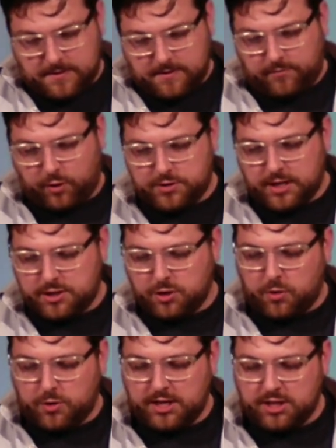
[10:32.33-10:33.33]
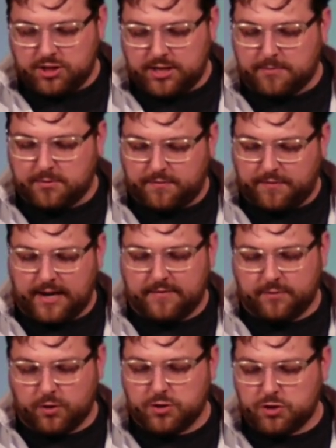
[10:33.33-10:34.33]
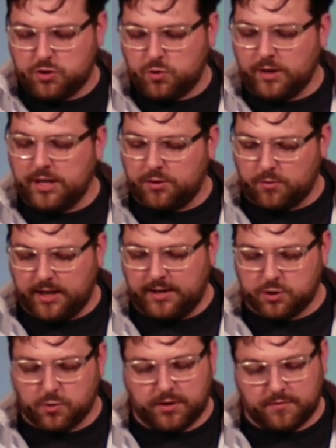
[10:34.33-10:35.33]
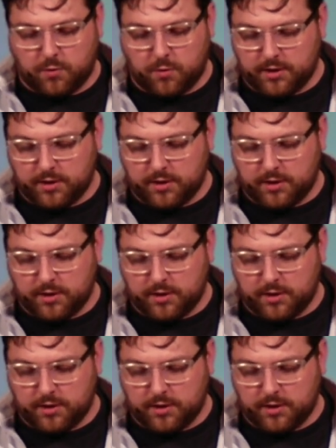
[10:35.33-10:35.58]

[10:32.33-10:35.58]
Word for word: 1 Thessalonians chapter 5 verse 23 and 24.